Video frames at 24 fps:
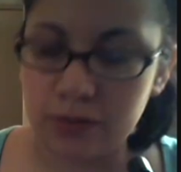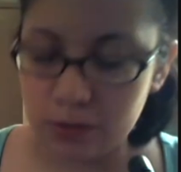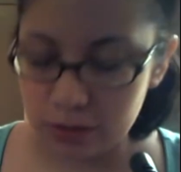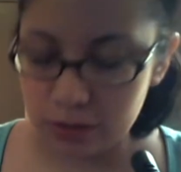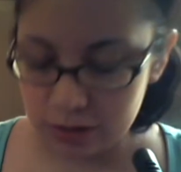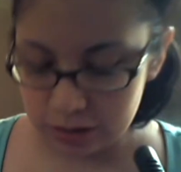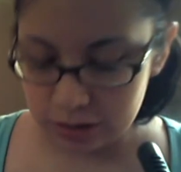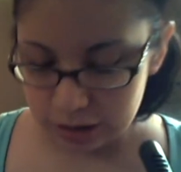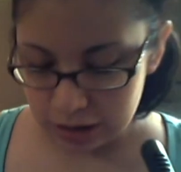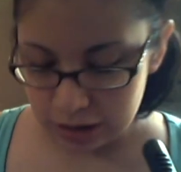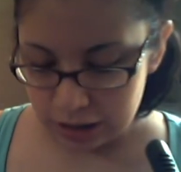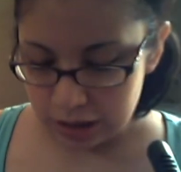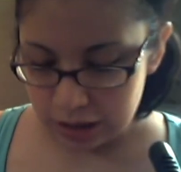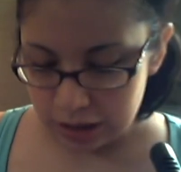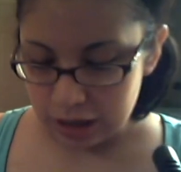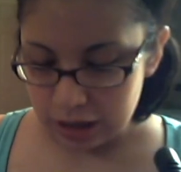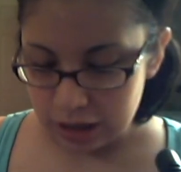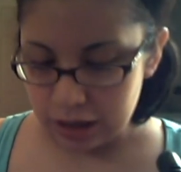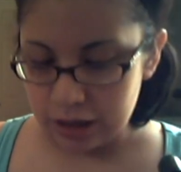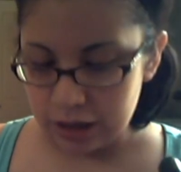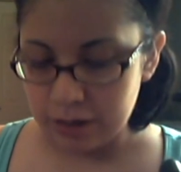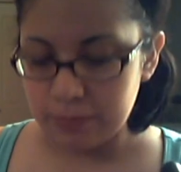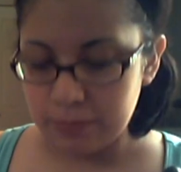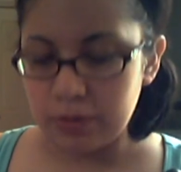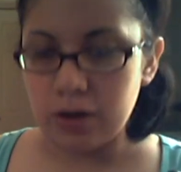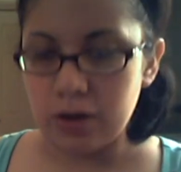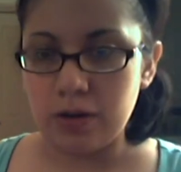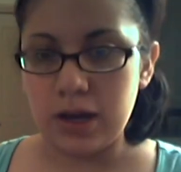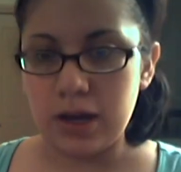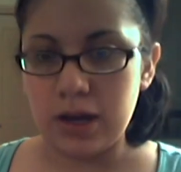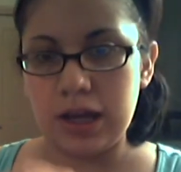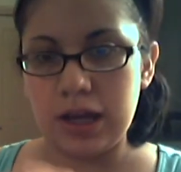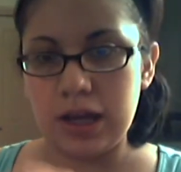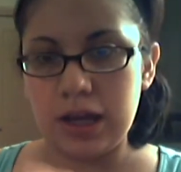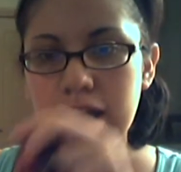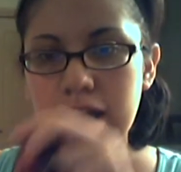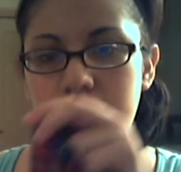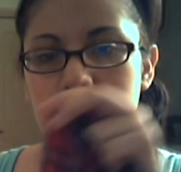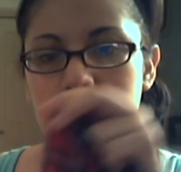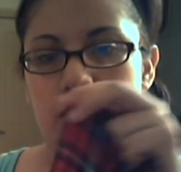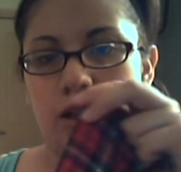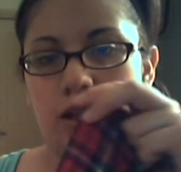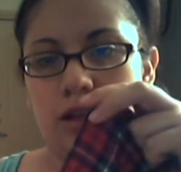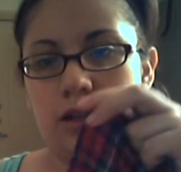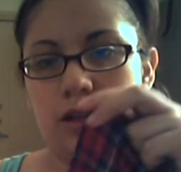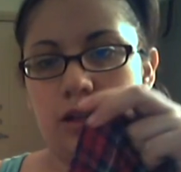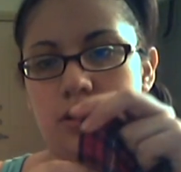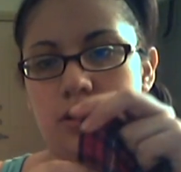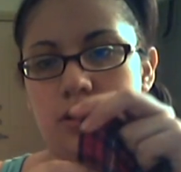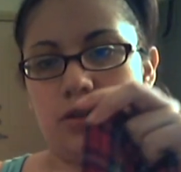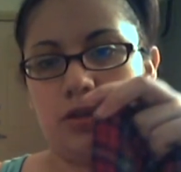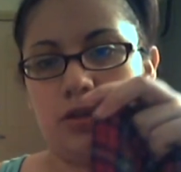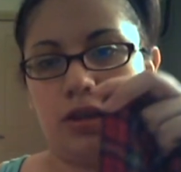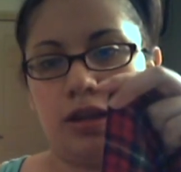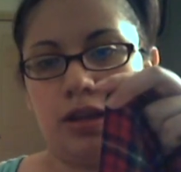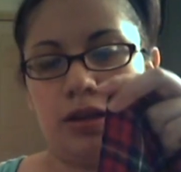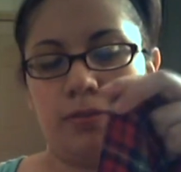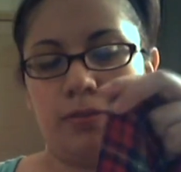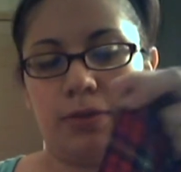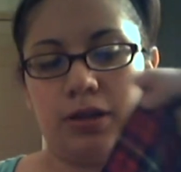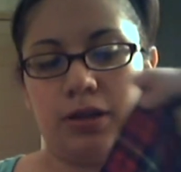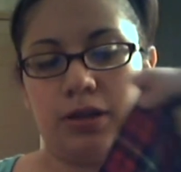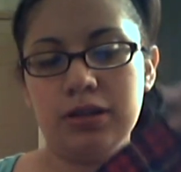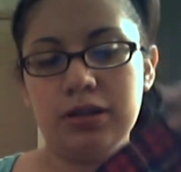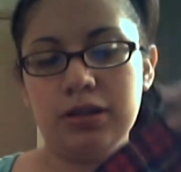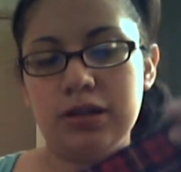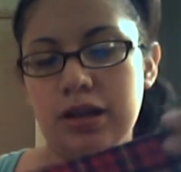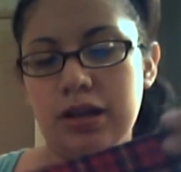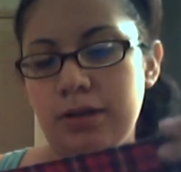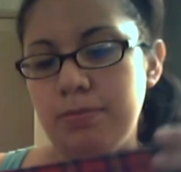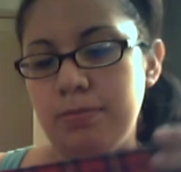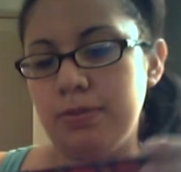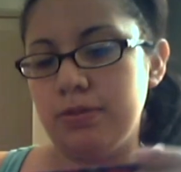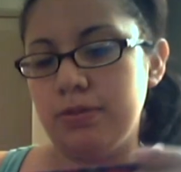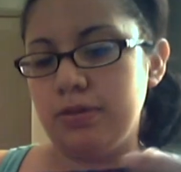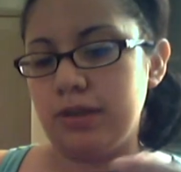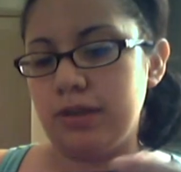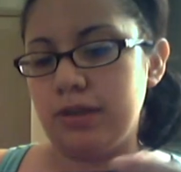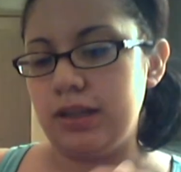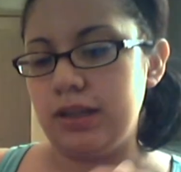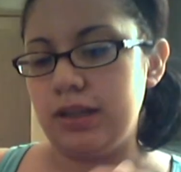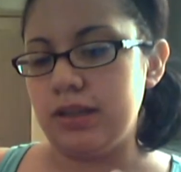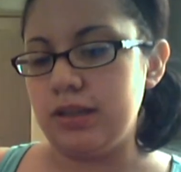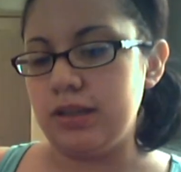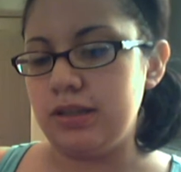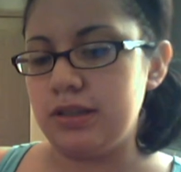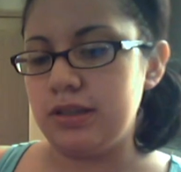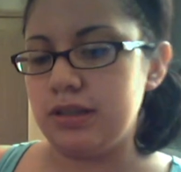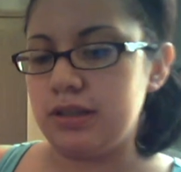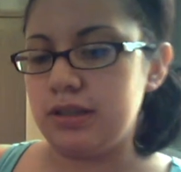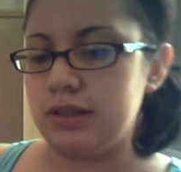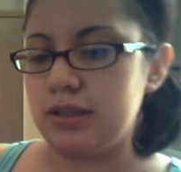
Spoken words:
course. Go ahead and do the hem on the top like this,